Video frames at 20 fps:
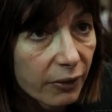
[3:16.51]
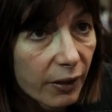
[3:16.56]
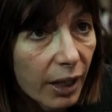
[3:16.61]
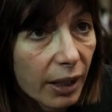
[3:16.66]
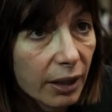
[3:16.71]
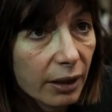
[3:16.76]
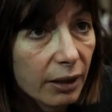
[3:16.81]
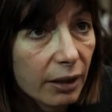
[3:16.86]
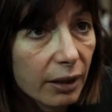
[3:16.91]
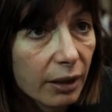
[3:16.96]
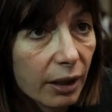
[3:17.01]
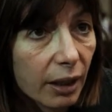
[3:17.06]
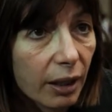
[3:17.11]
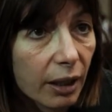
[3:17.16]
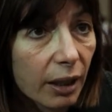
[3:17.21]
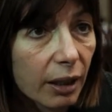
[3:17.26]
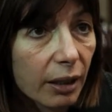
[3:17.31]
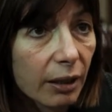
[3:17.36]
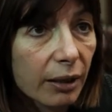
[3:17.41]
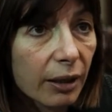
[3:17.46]
then
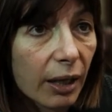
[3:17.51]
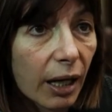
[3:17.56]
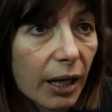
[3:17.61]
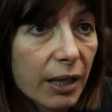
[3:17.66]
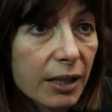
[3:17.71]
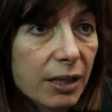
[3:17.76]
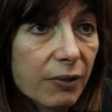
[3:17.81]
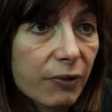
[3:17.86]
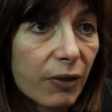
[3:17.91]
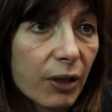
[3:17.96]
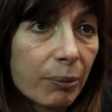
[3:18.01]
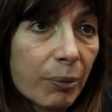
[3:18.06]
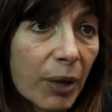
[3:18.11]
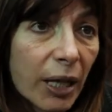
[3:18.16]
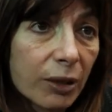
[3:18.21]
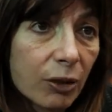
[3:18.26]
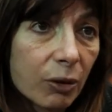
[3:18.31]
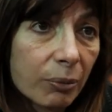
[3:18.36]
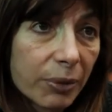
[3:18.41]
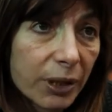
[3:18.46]
ITV
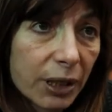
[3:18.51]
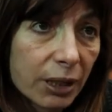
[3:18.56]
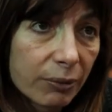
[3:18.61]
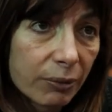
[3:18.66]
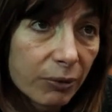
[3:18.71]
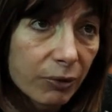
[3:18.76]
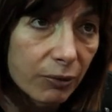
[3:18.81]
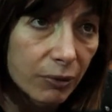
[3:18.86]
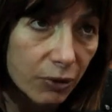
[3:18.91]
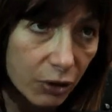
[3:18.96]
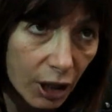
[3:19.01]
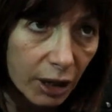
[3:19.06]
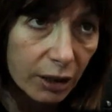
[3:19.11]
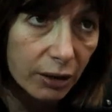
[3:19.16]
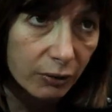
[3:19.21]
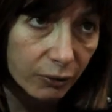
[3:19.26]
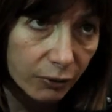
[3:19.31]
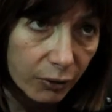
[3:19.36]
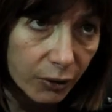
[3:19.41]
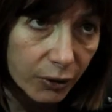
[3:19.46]
may not be the
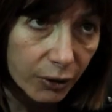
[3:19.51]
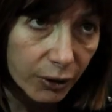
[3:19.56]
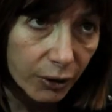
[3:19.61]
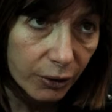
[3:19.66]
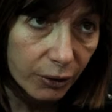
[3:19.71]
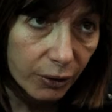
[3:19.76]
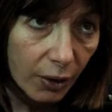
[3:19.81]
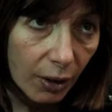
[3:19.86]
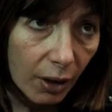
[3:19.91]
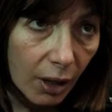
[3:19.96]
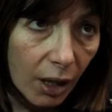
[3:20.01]
channel for you.